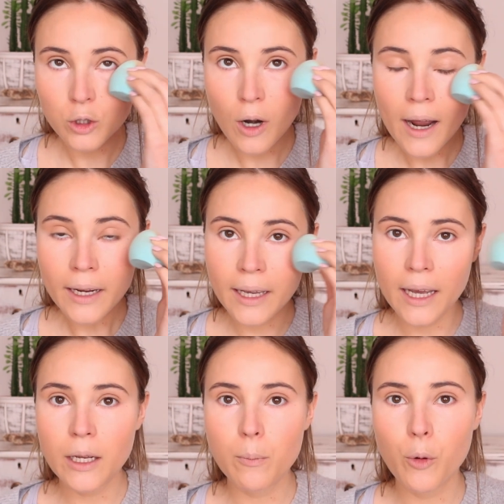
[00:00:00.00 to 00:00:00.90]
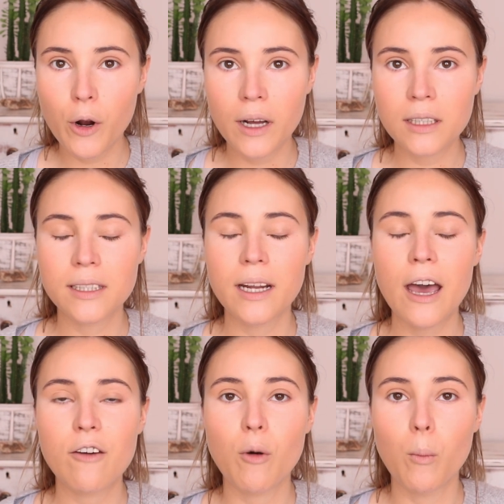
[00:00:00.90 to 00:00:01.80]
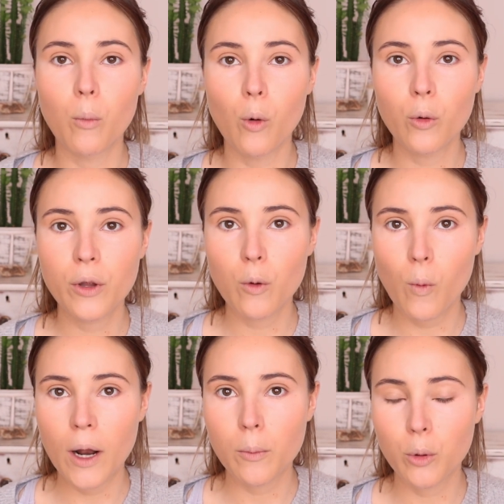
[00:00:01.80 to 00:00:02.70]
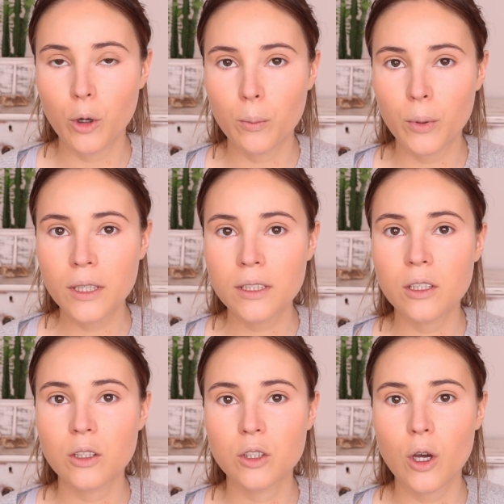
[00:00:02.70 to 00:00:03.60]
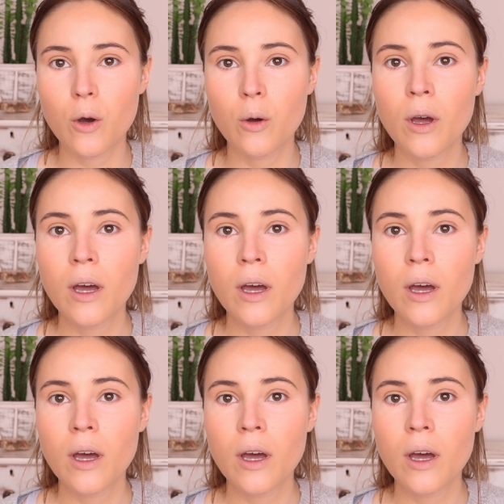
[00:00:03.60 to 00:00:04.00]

Try and get products that have more than one purpose, so